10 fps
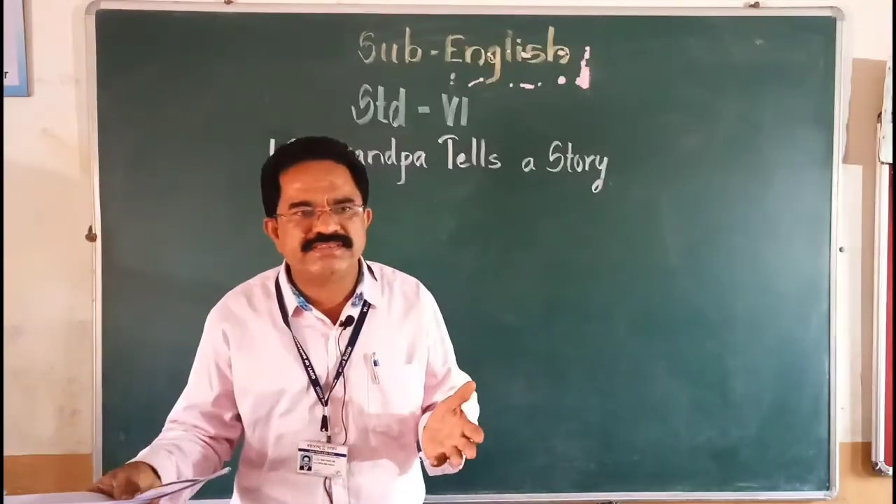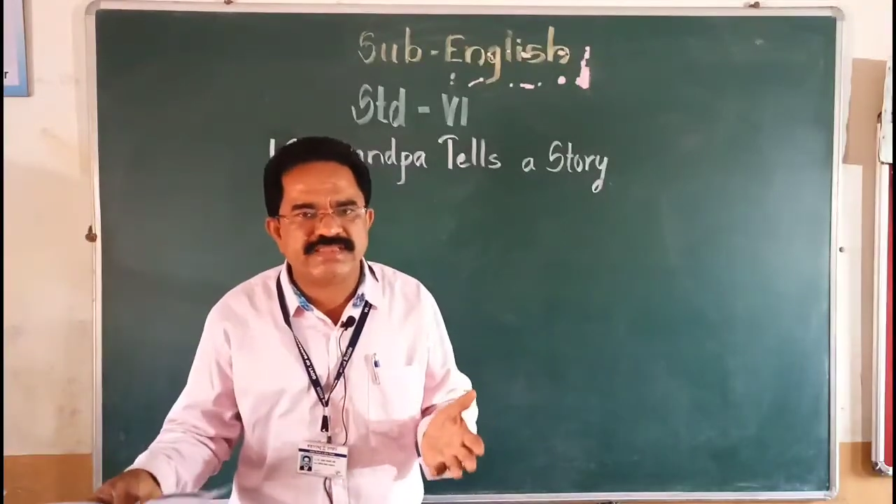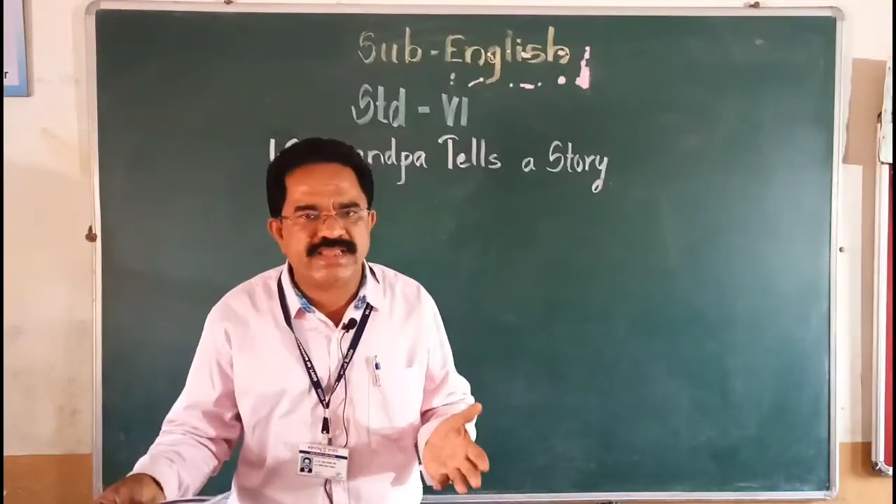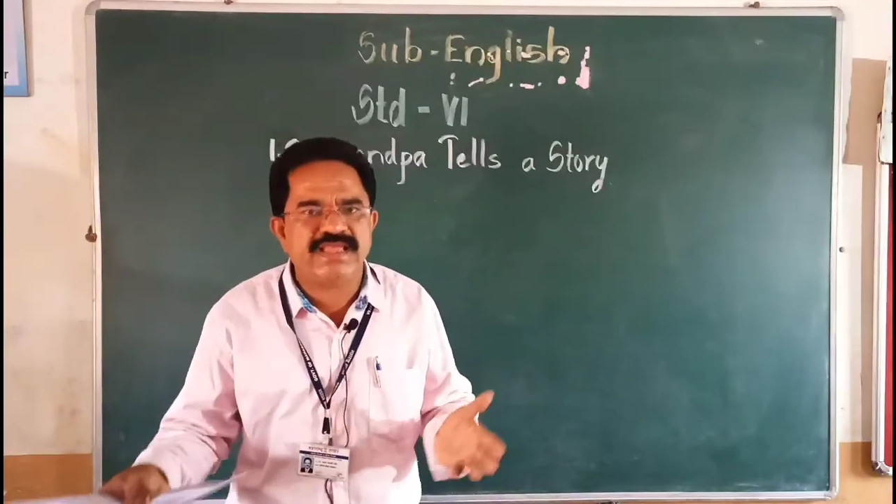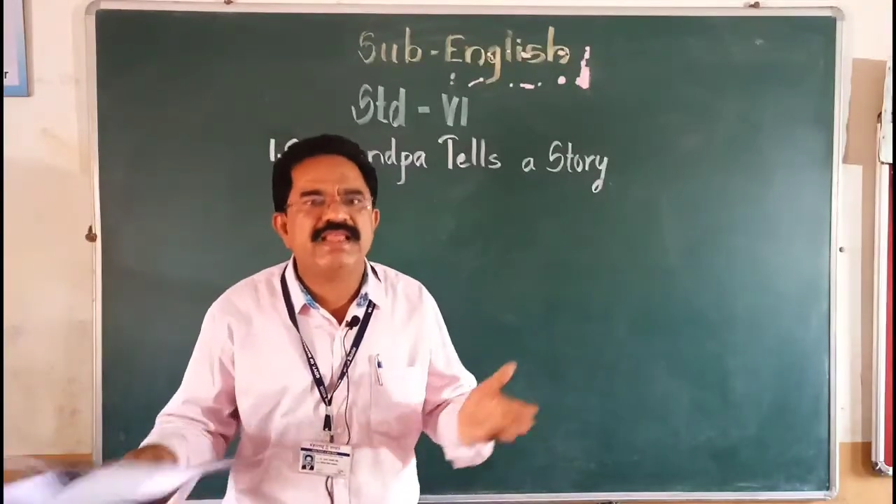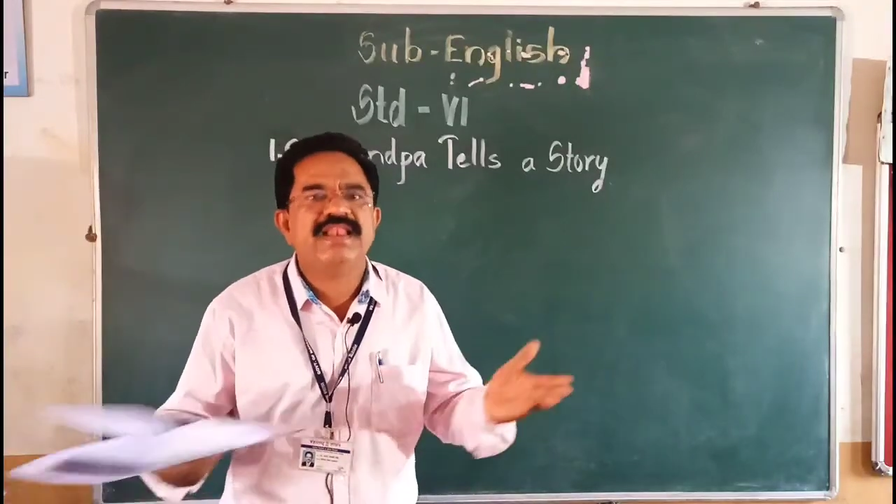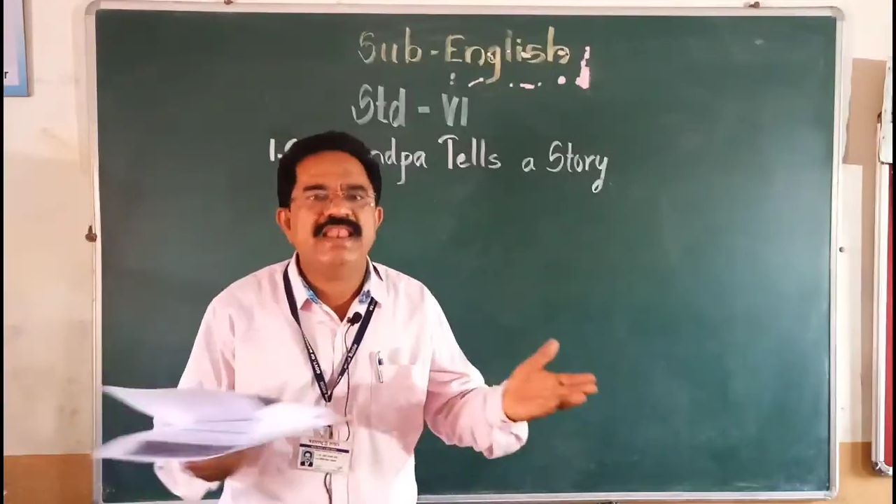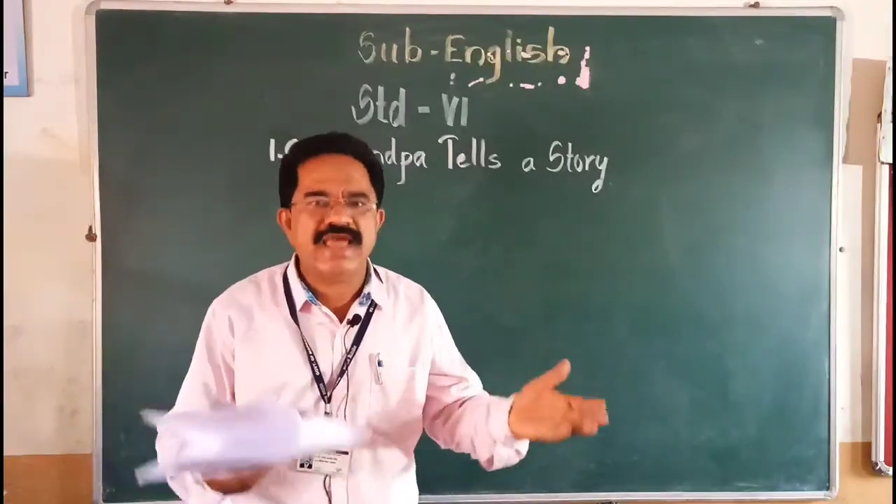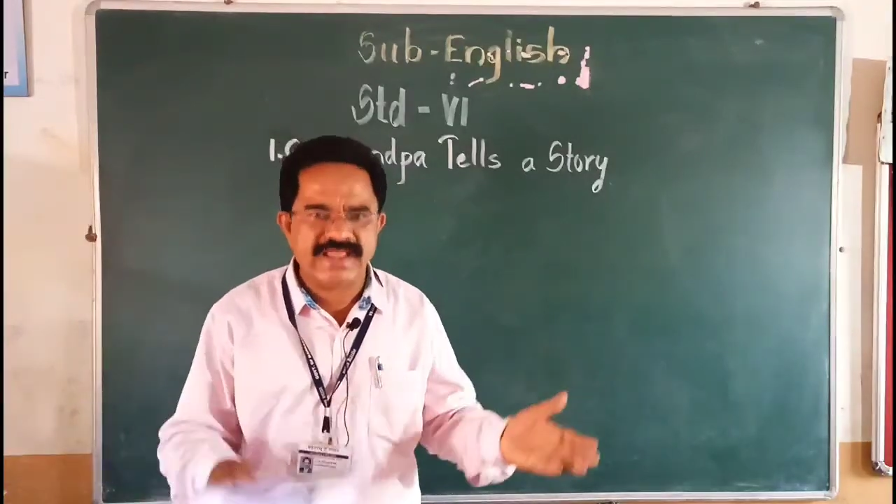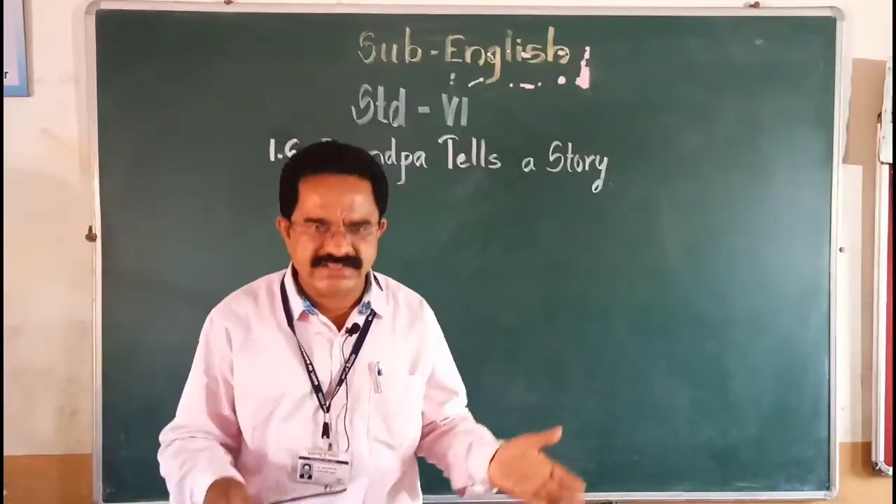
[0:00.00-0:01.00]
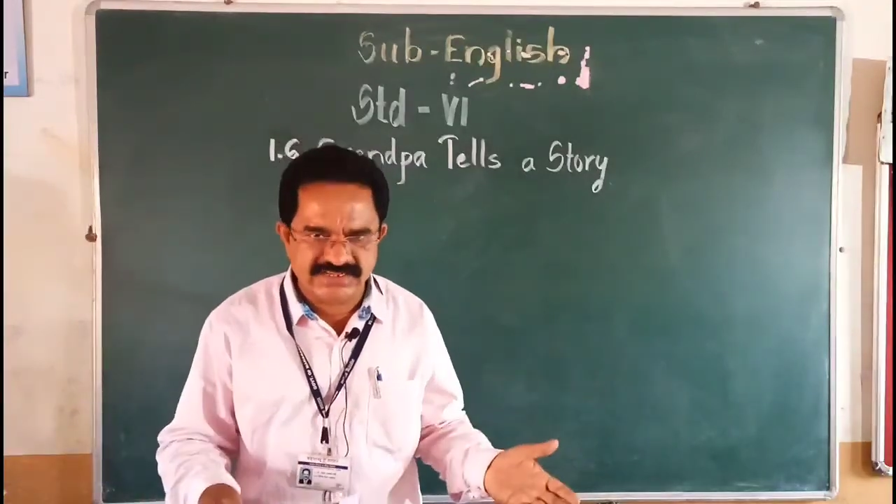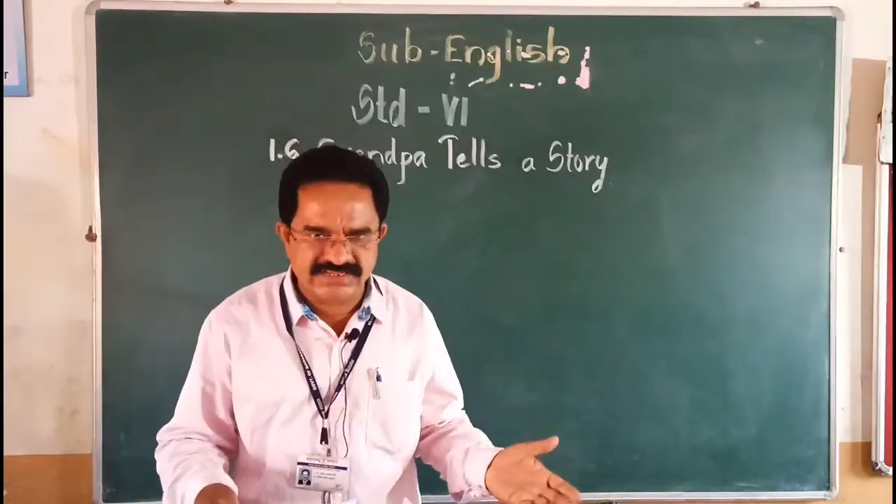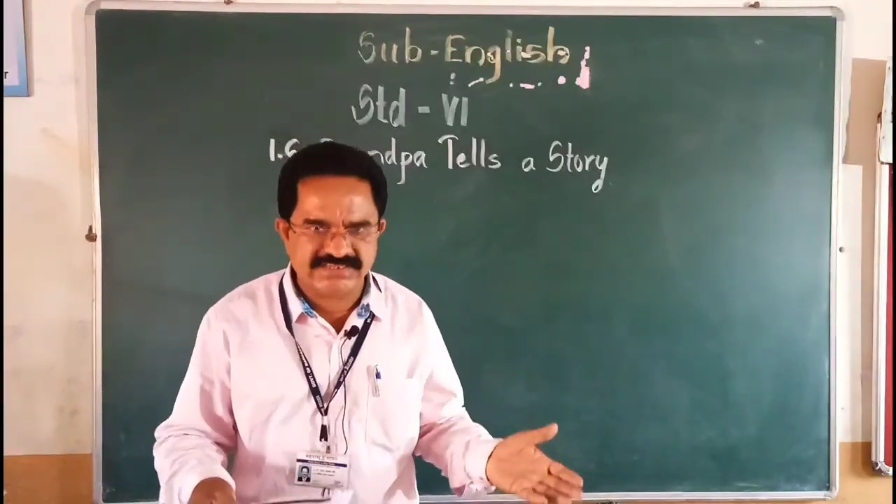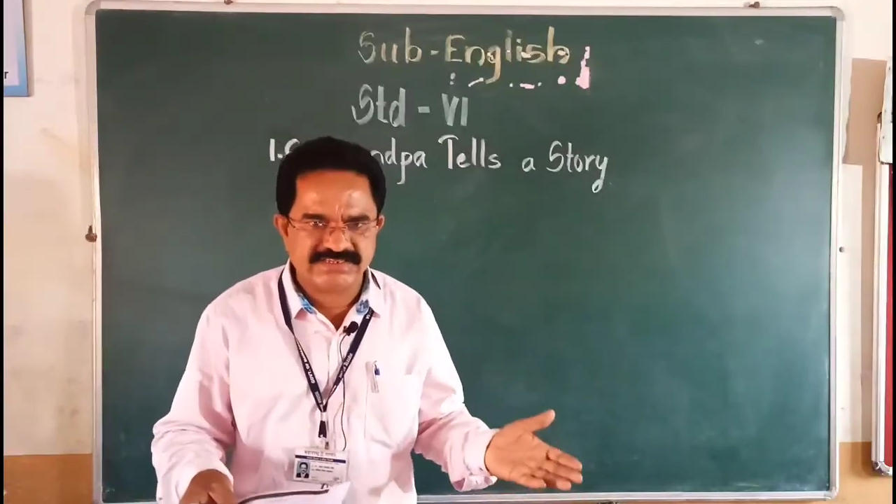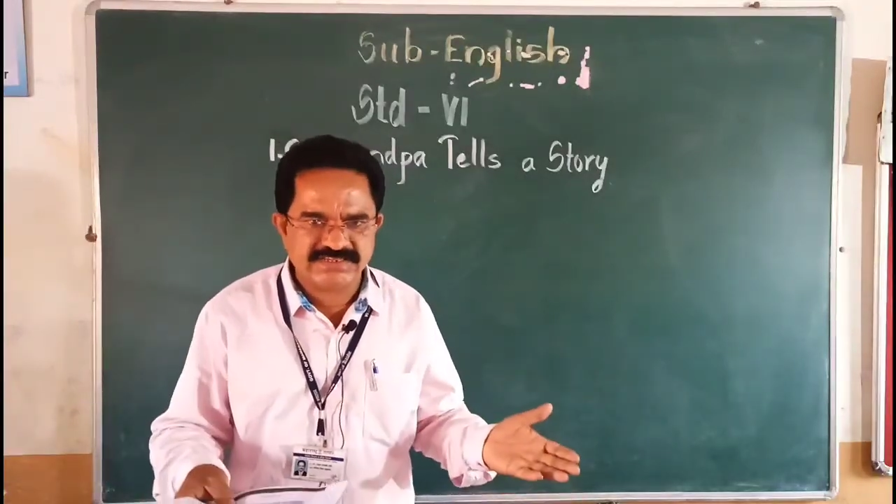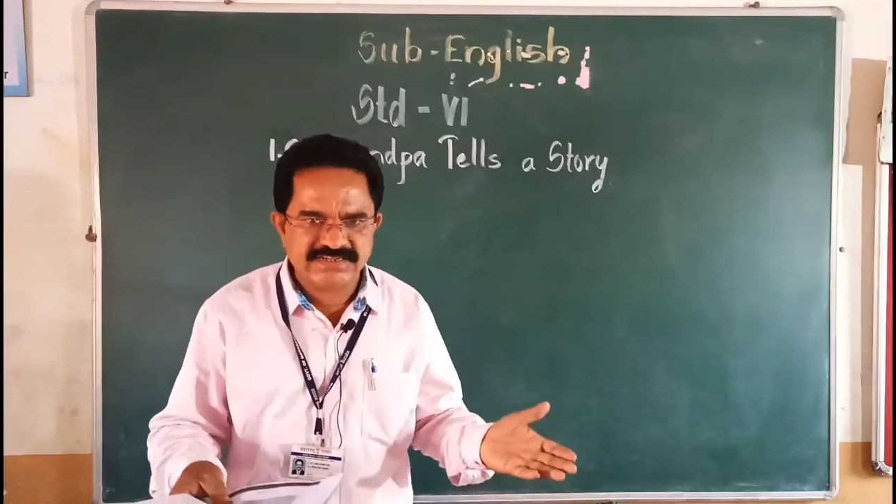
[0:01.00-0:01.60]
say like this?